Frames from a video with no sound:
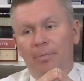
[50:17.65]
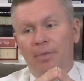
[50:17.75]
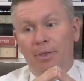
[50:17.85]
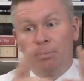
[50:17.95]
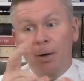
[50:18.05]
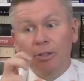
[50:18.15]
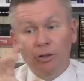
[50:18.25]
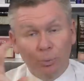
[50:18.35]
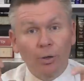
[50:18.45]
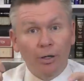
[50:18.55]
the
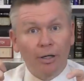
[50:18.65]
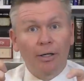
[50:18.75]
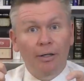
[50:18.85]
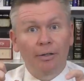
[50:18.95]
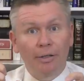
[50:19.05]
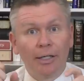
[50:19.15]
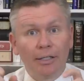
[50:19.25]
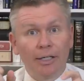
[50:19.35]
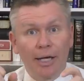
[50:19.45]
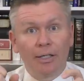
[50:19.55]
much work that
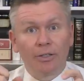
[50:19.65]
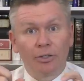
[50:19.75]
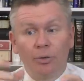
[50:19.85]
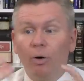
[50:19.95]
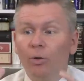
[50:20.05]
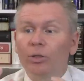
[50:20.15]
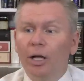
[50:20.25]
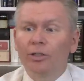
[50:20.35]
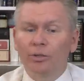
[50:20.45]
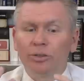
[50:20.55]
it takes to hold
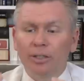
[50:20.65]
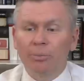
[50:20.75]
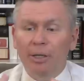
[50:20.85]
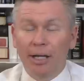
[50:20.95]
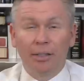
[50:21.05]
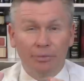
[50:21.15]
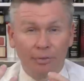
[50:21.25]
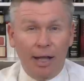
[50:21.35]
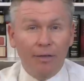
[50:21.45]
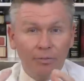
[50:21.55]
on to some kind of
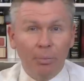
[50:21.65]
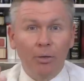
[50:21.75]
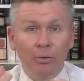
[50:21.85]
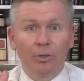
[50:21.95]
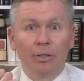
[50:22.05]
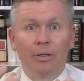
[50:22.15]
lifeboat,